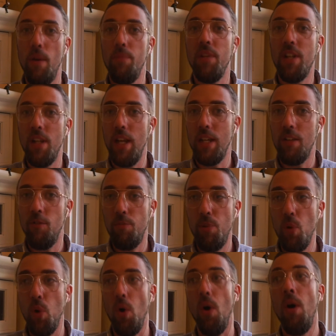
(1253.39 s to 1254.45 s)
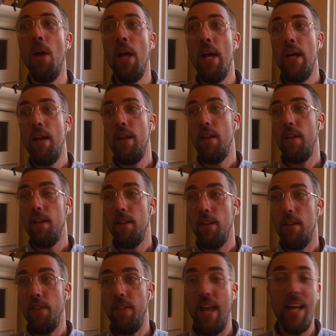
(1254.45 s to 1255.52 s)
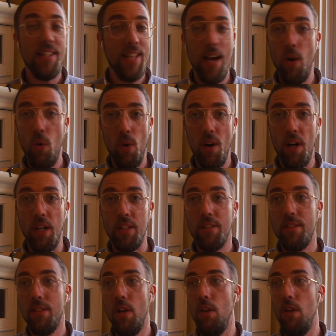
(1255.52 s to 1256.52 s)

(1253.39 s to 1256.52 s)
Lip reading: from the collective pool. That's how it works.